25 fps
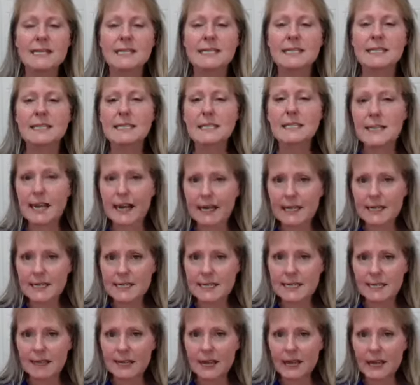
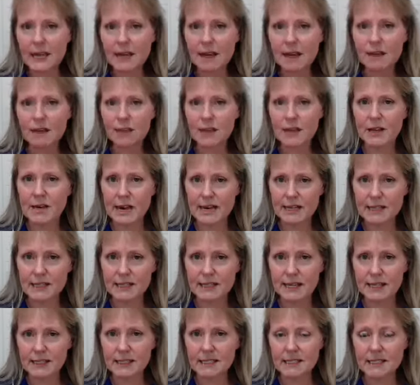Secondly, the
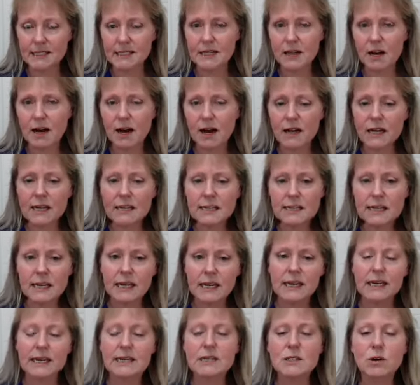next exercise
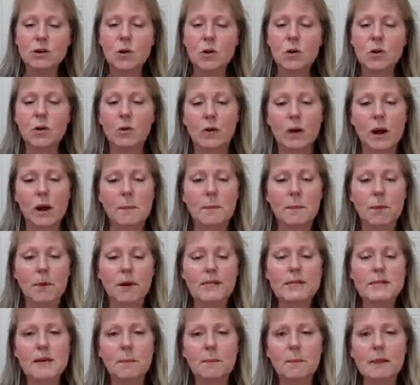is called a
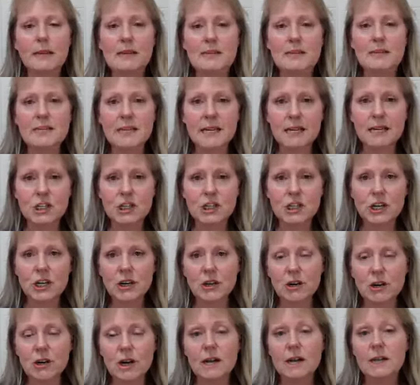press-up
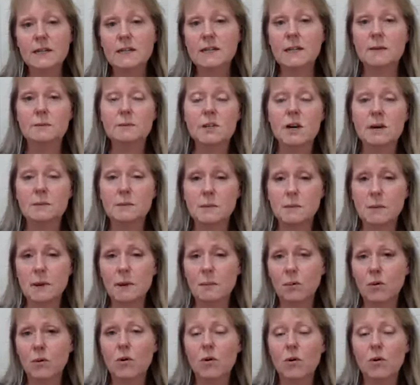extension. Sometimes
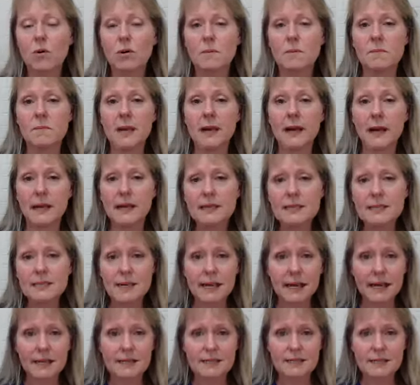people call it
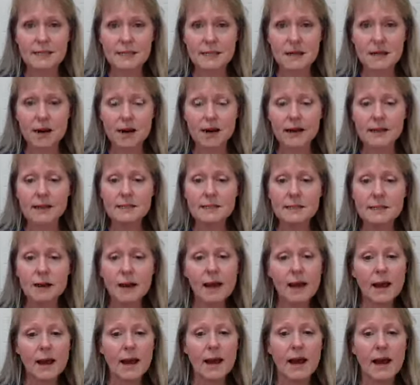McKenzie exercise.
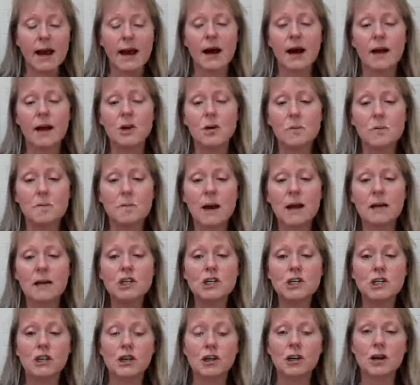
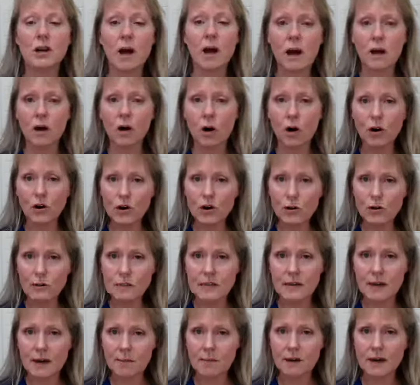You lie on your
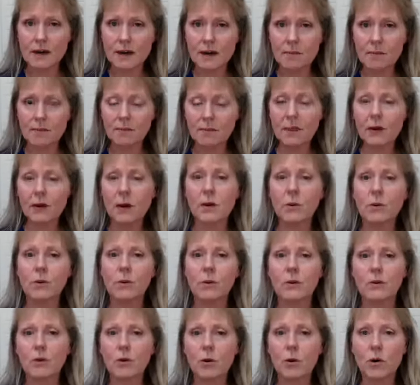tummy
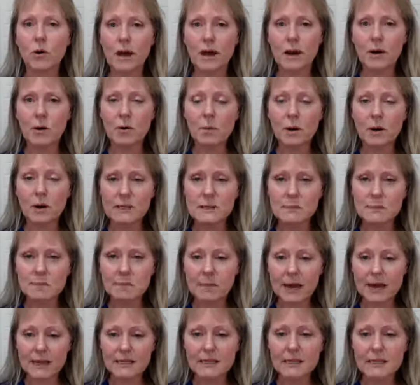with your elbows
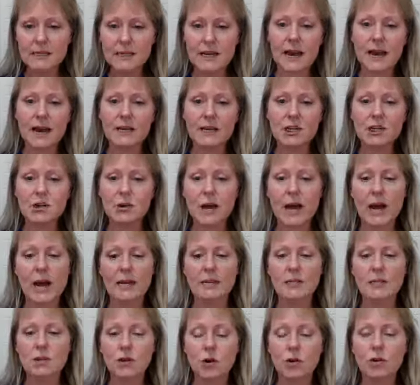bent and your
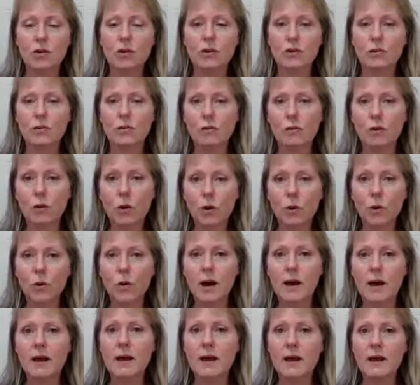hands on the
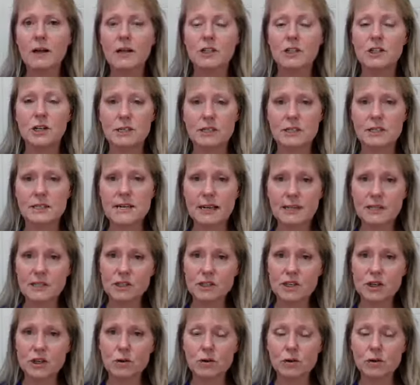floor just next
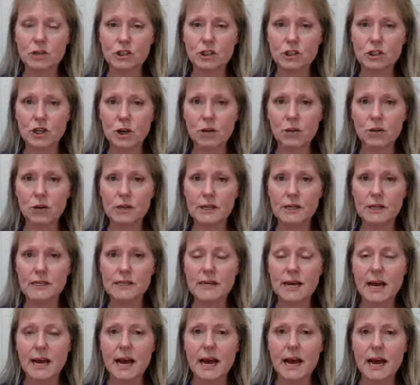to your shoulders.
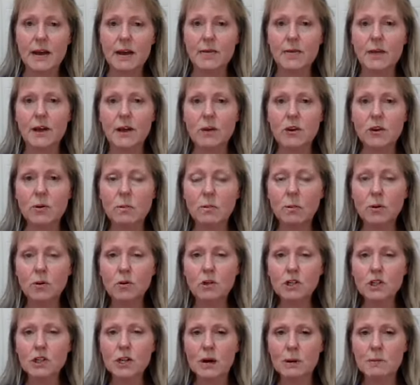Then you
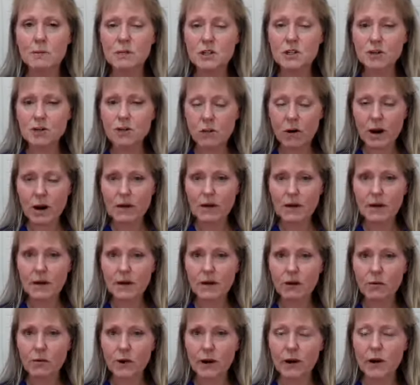push up,
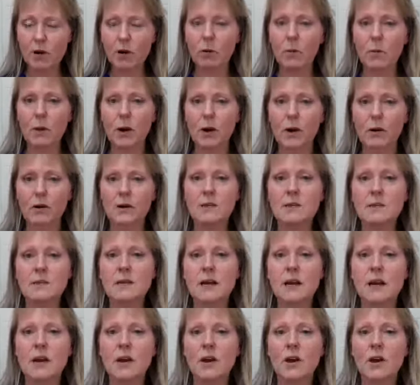straightening your elbows.